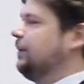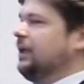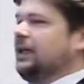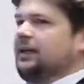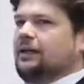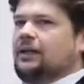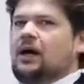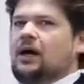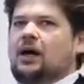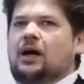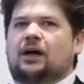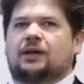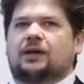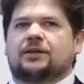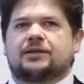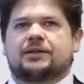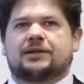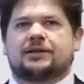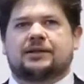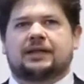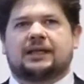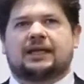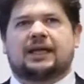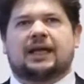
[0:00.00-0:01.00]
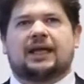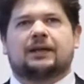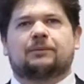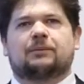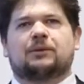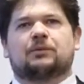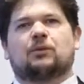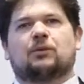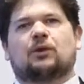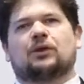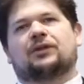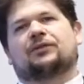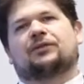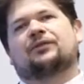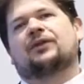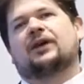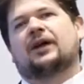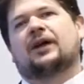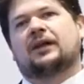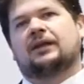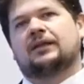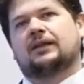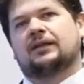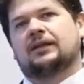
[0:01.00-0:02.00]
be enhanced, can be
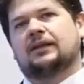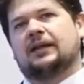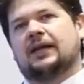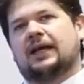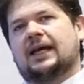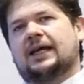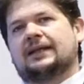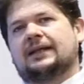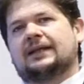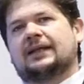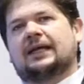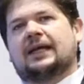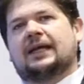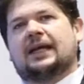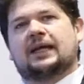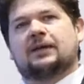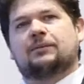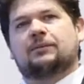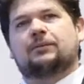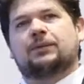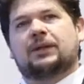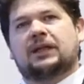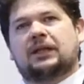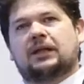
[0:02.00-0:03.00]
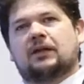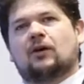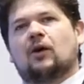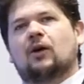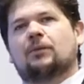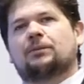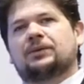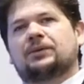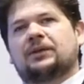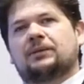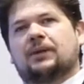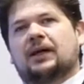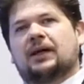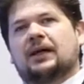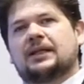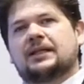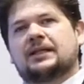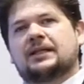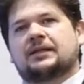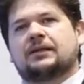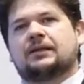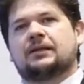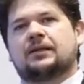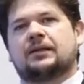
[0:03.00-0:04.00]
modified, and can be
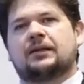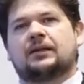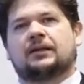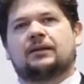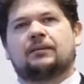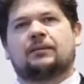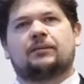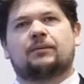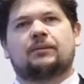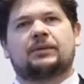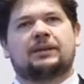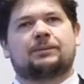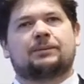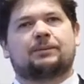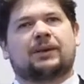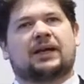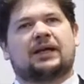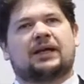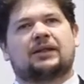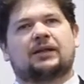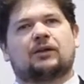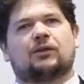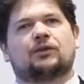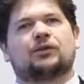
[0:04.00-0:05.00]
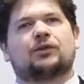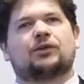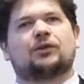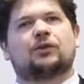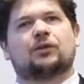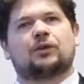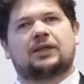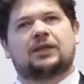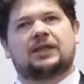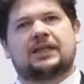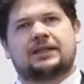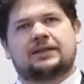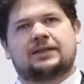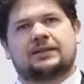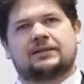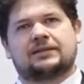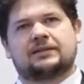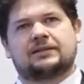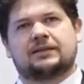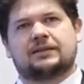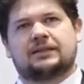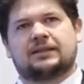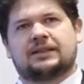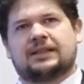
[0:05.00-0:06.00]
optimized depending on your needs.
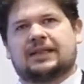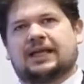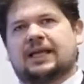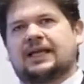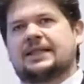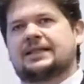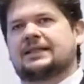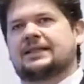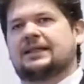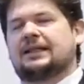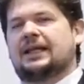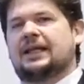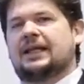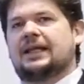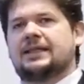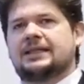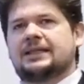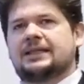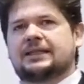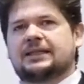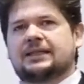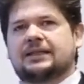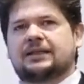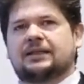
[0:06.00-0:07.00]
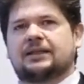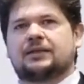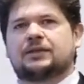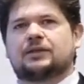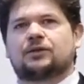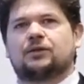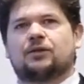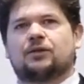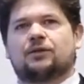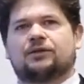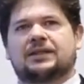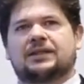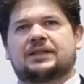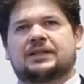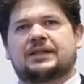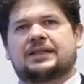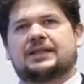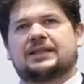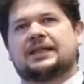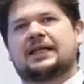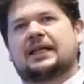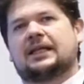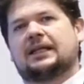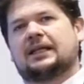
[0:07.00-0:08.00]
The SLAs, the
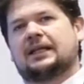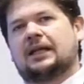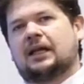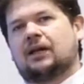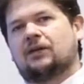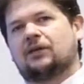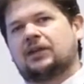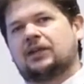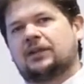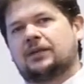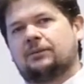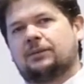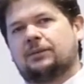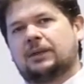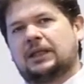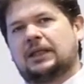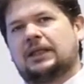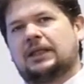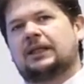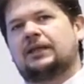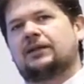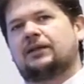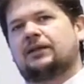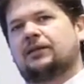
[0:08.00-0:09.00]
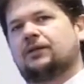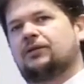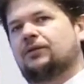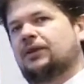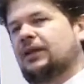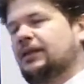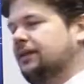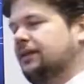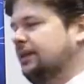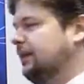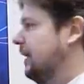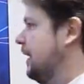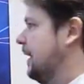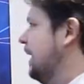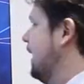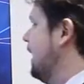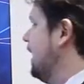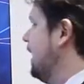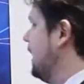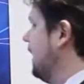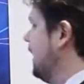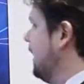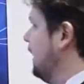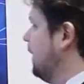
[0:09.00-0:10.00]
services, can directly be integrated
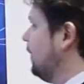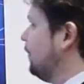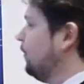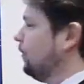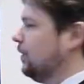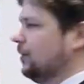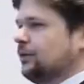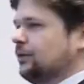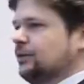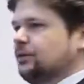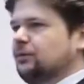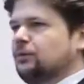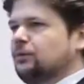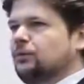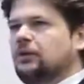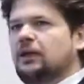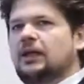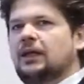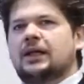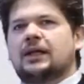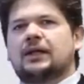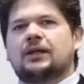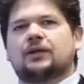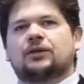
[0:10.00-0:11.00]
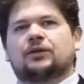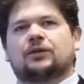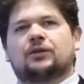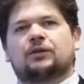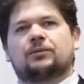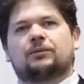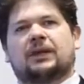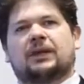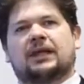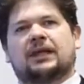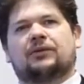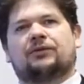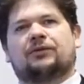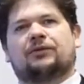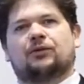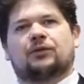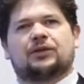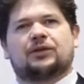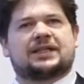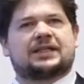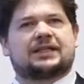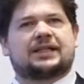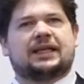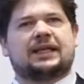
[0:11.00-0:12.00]
into the tool to make
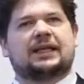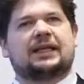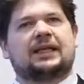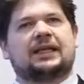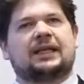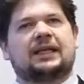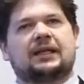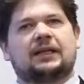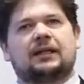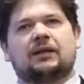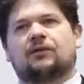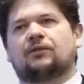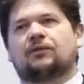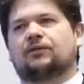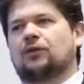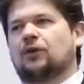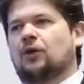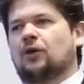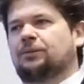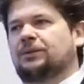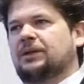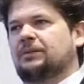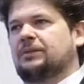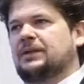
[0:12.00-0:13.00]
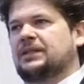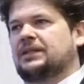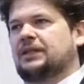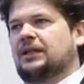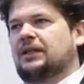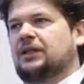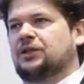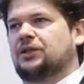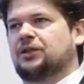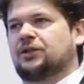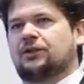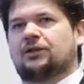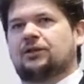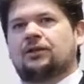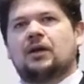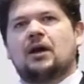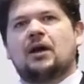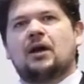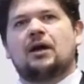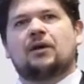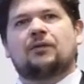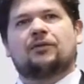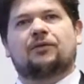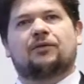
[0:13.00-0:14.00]
for scaling, for optimization,
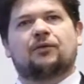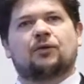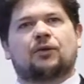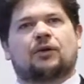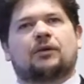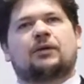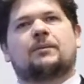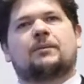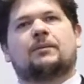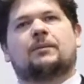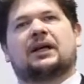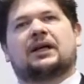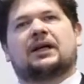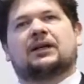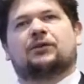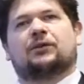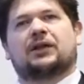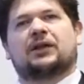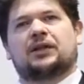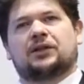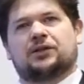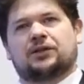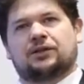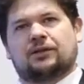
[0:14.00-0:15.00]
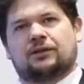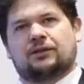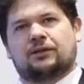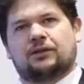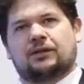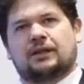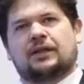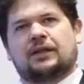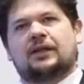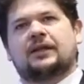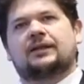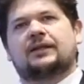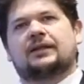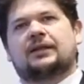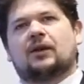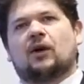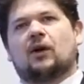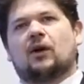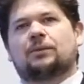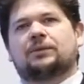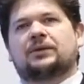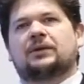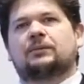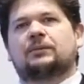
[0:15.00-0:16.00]
for migration, the
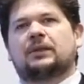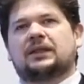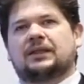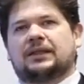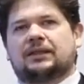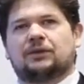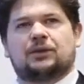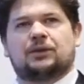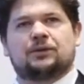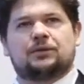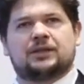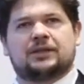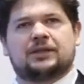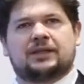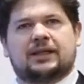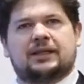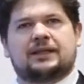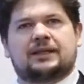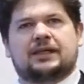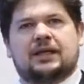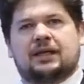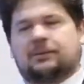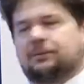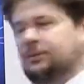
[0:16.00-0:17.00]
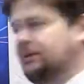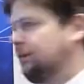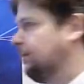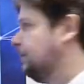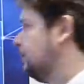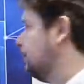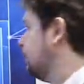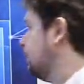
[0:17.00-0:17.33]
optimal use case happen.